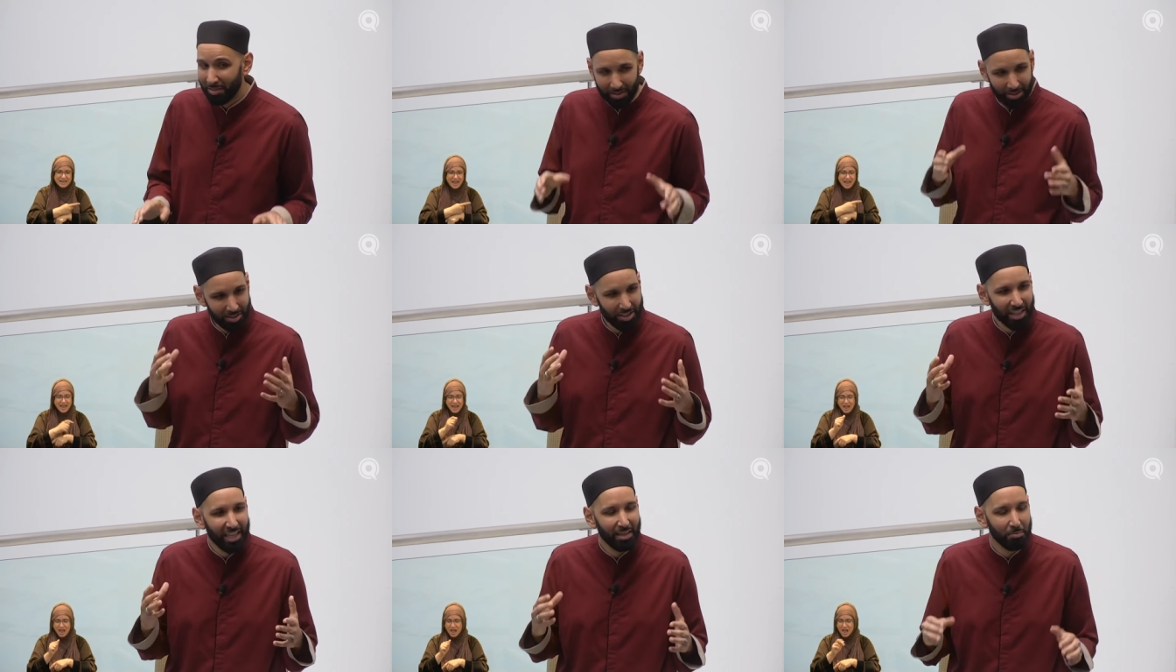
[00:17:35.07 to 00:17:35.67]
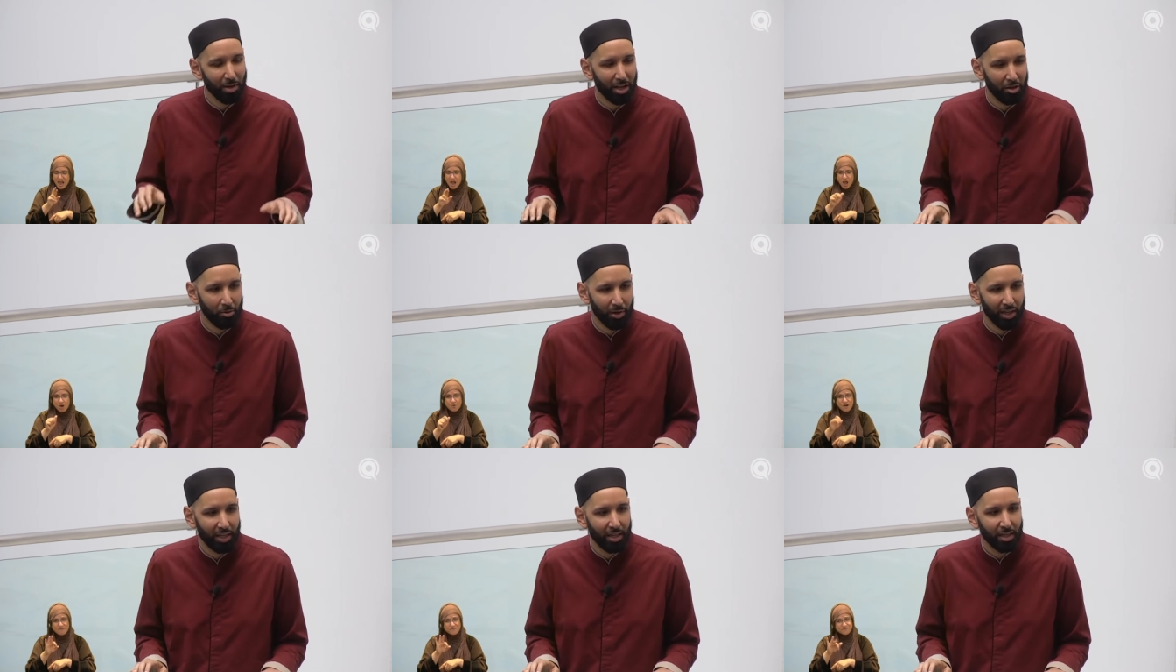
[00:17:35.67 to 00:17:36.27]
The scene, by the
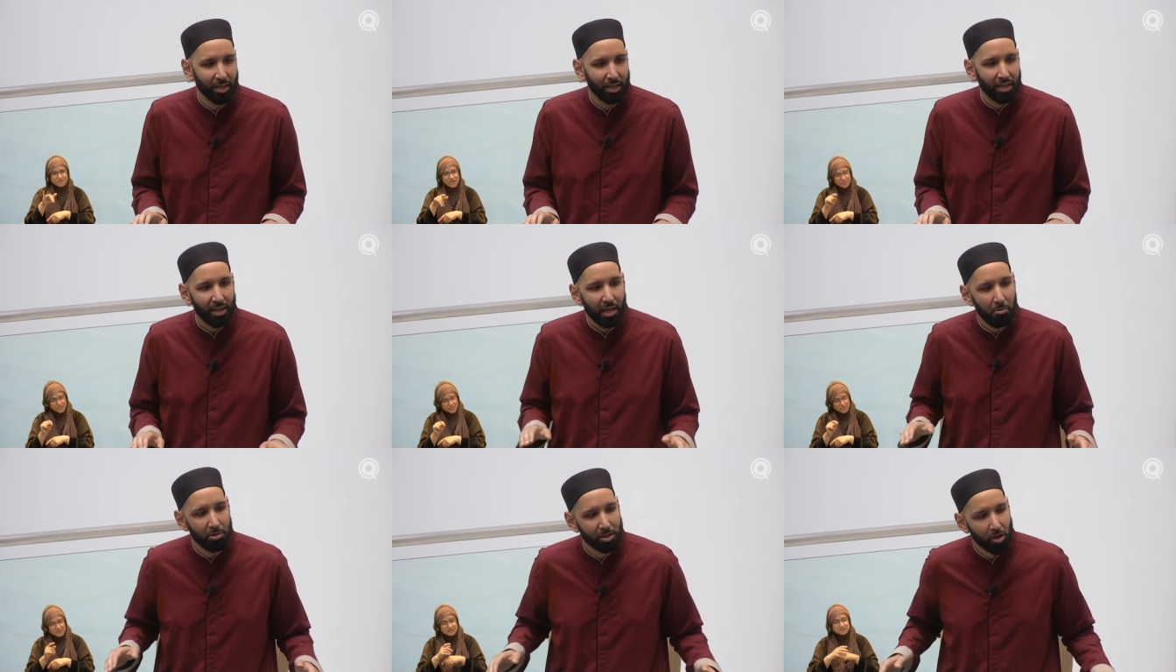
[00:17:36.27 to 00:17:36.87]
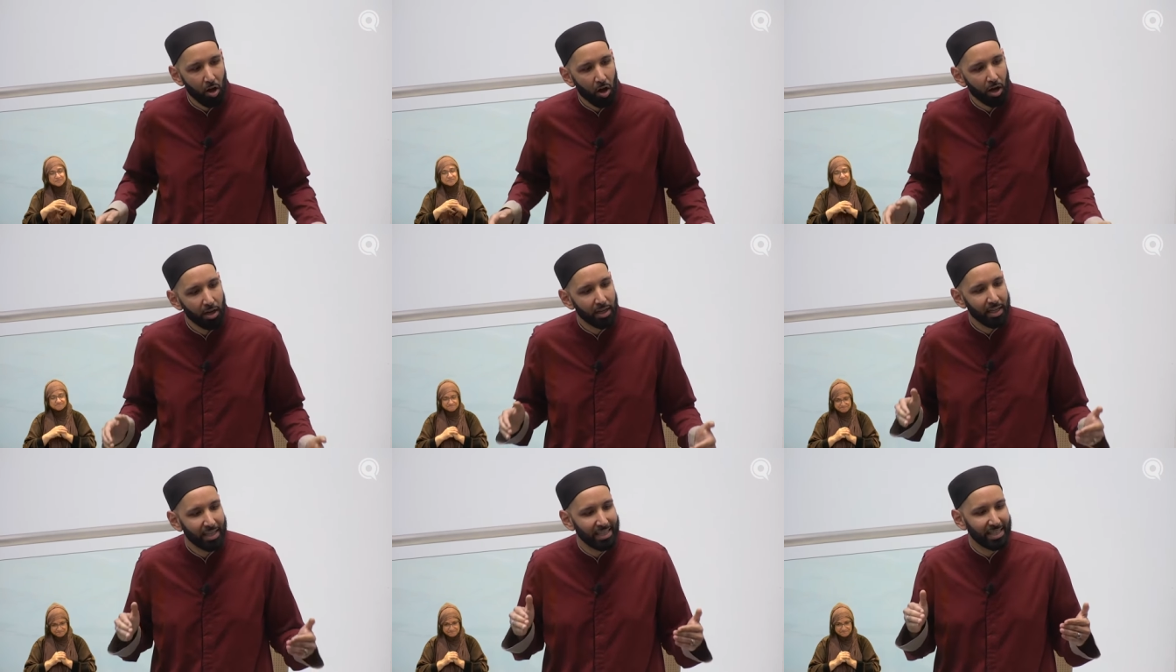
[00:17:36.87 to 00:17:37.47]
way, he was on
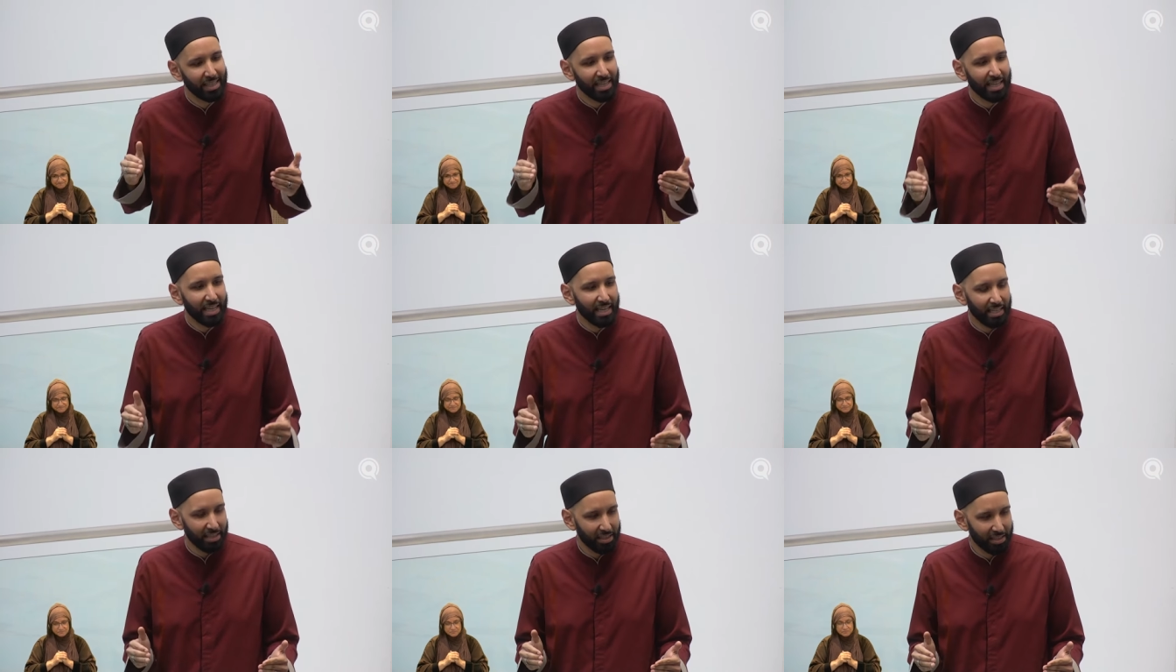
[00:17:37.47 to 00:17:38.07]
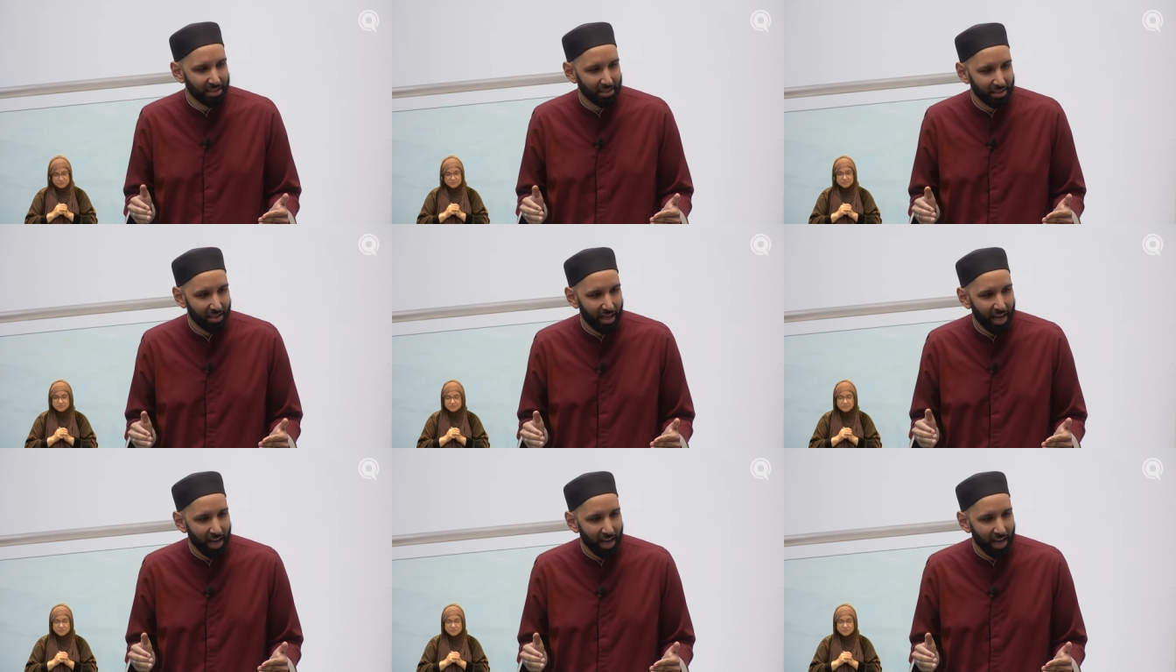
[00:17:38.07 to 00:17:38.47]
his knees,